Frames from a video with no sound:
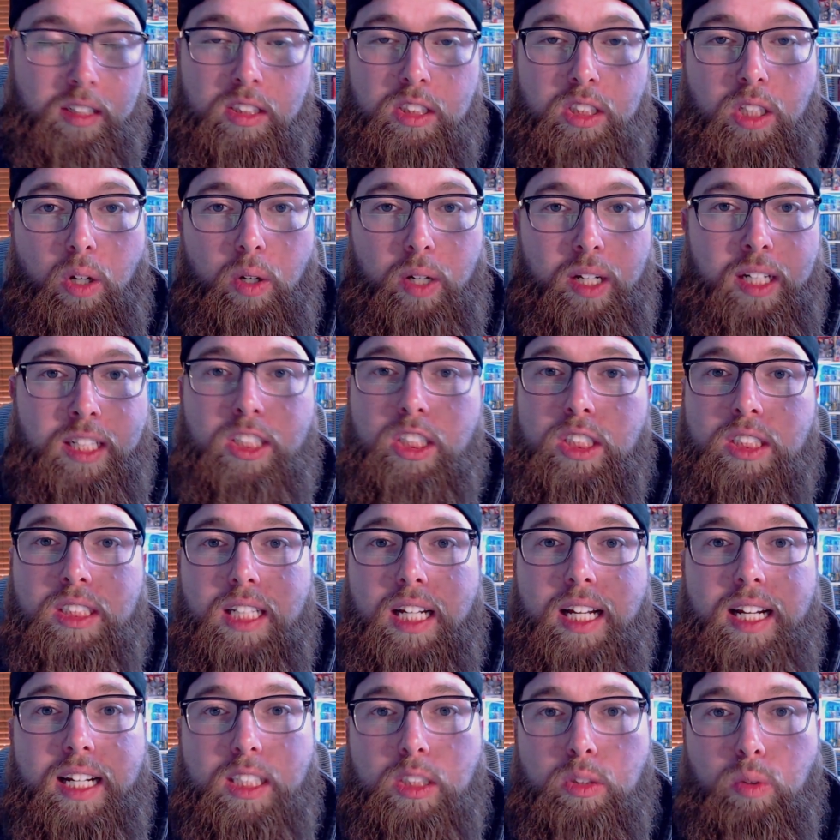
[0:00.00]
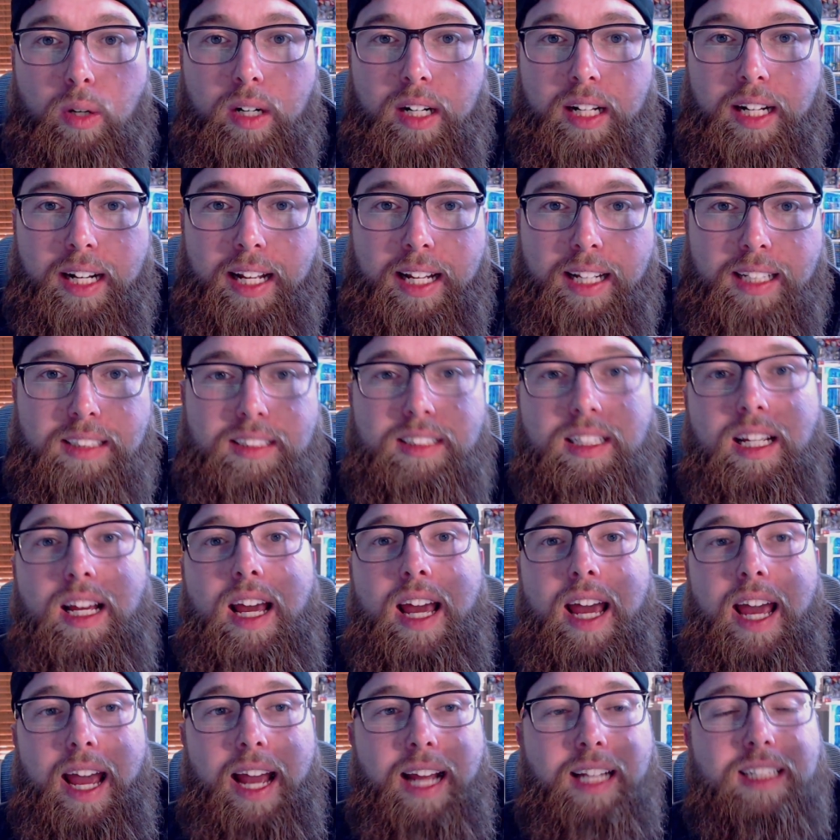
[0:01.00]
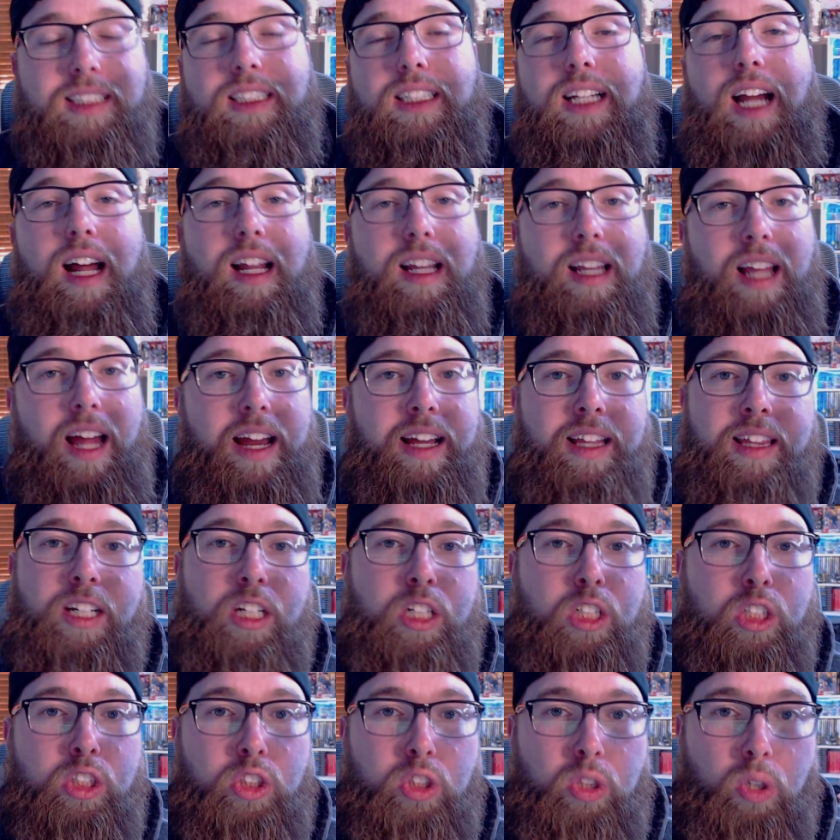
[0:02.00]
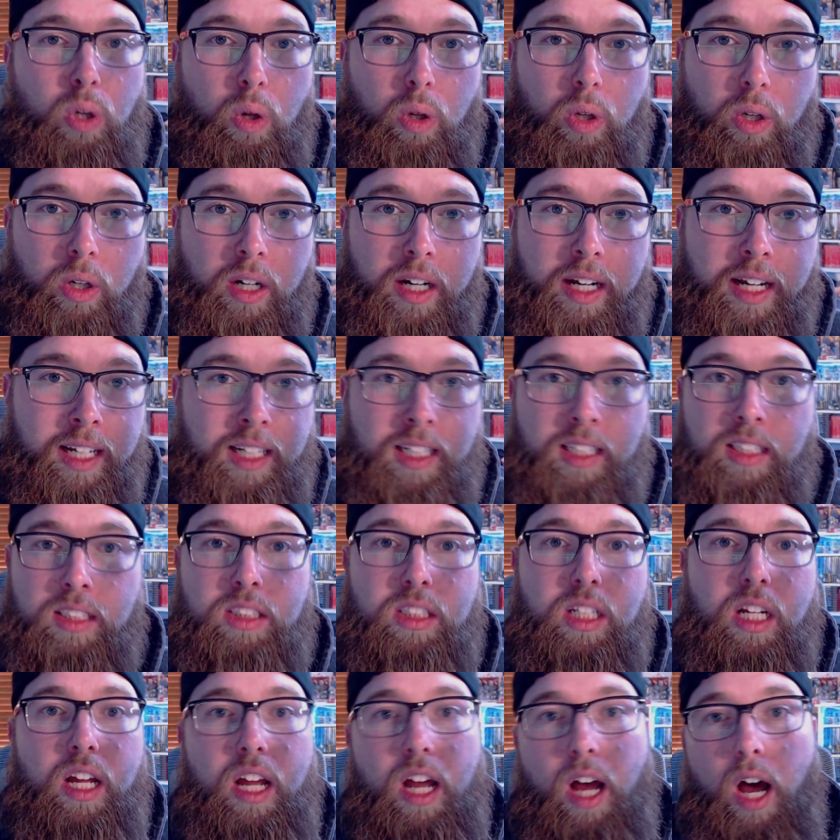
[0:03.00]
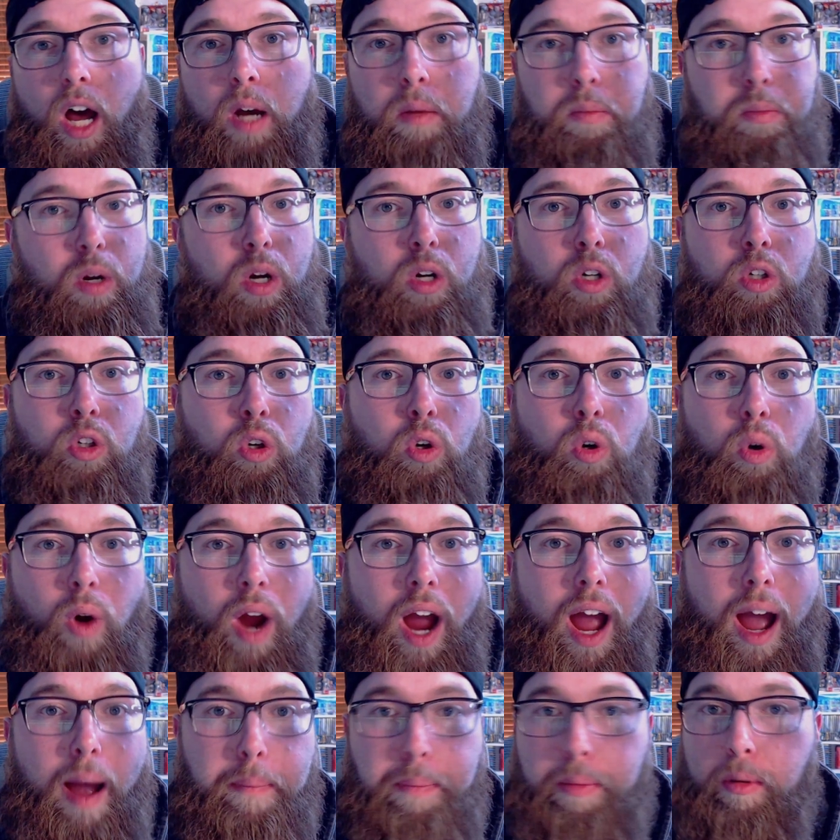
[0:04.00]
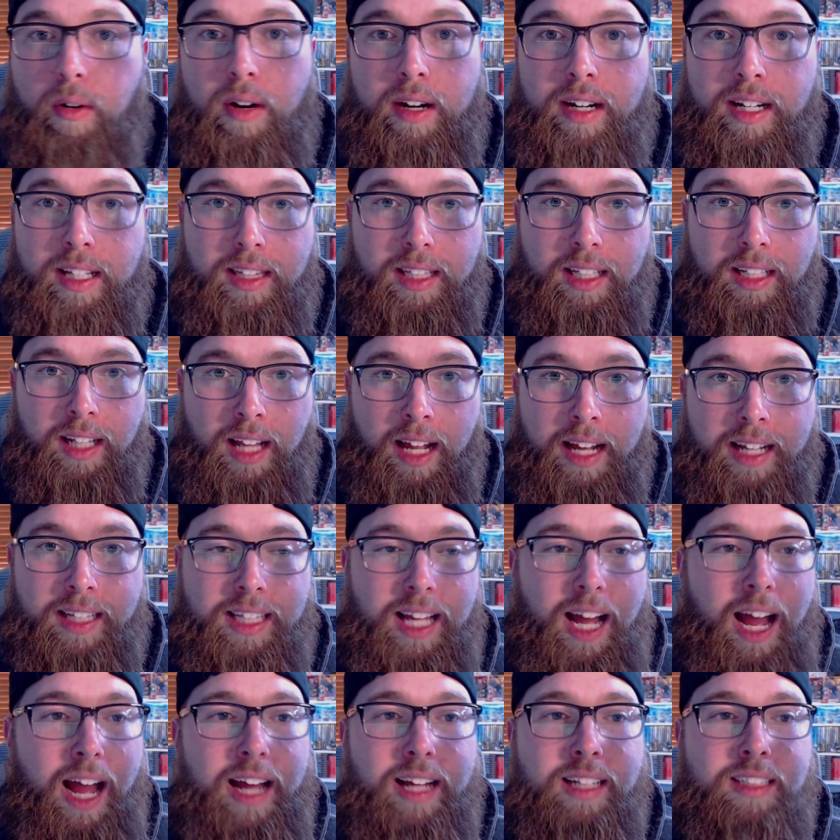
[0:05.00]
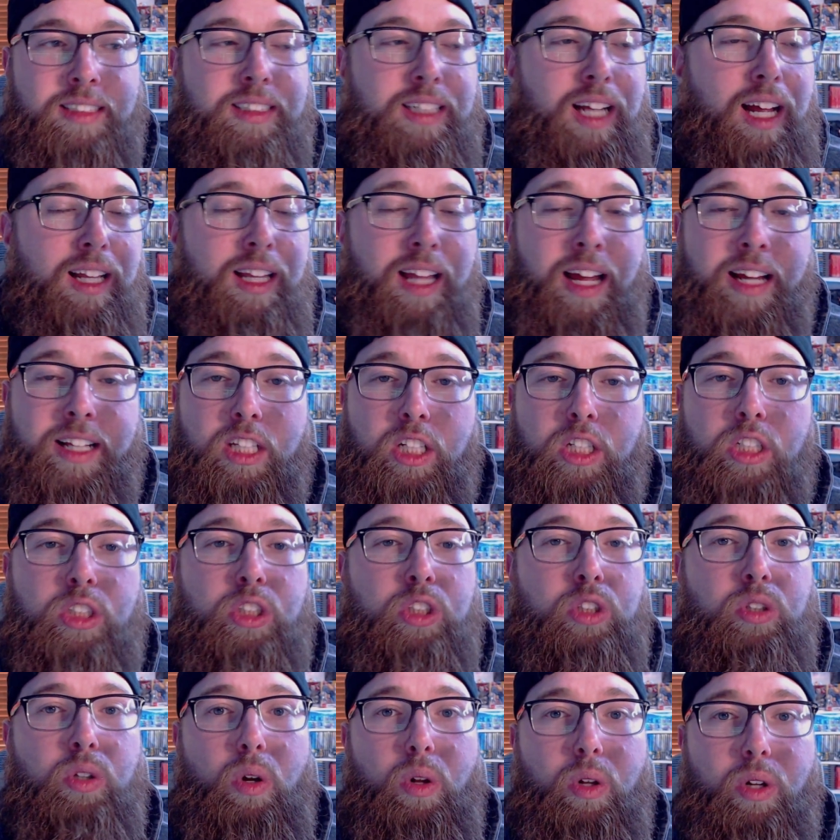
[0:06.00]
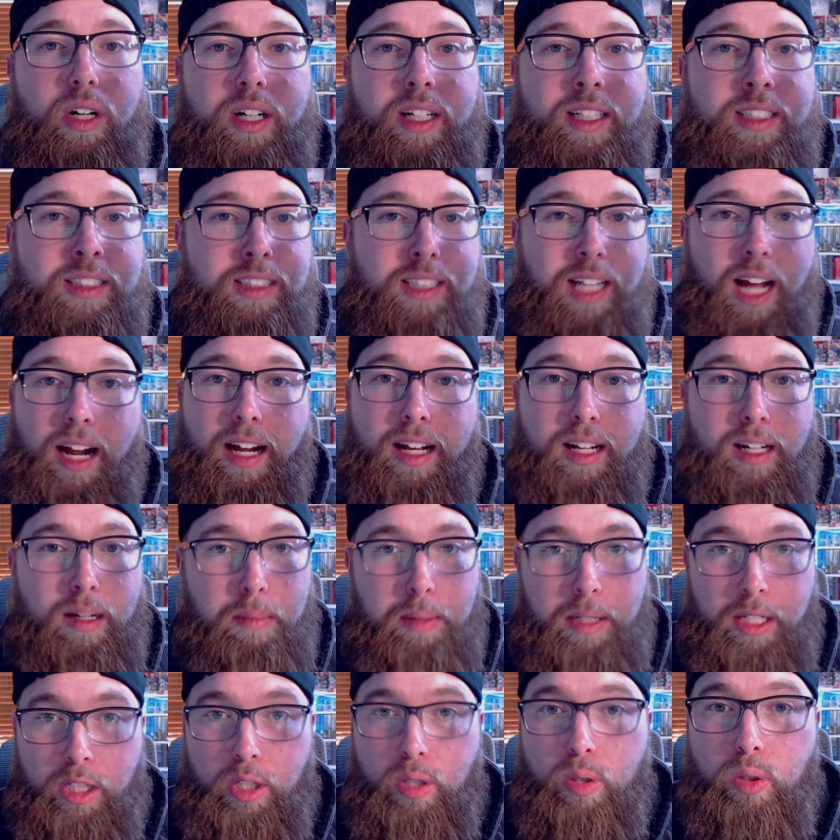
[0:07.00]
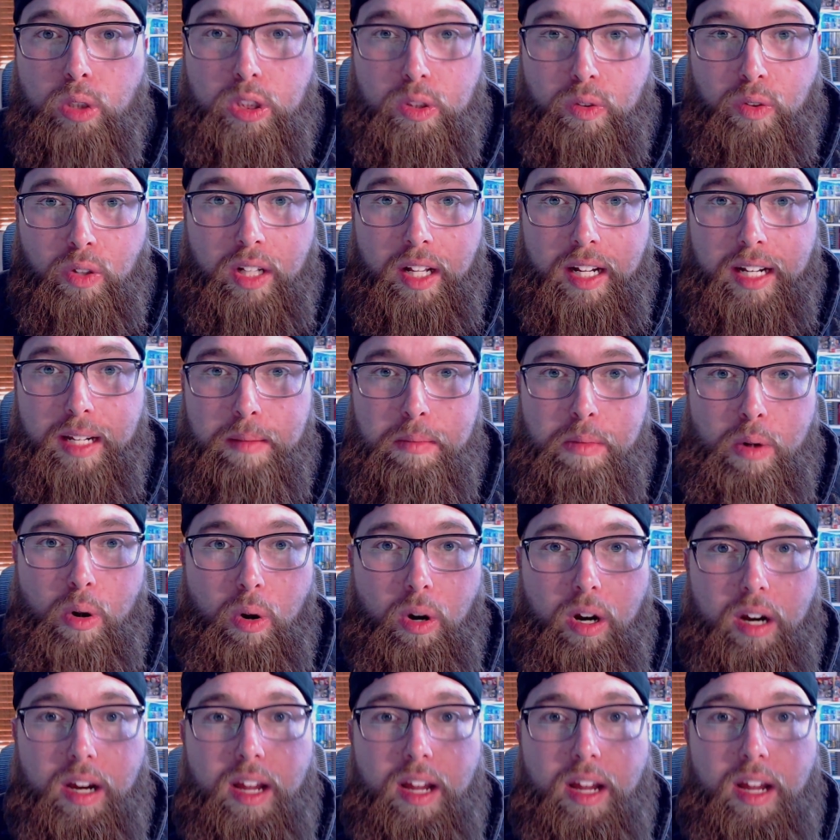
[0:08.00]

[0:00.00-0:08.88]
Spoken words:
So it is what it is. It's not like the controller is crap or anything like that. It's not like the controller is not going to be useful anymore.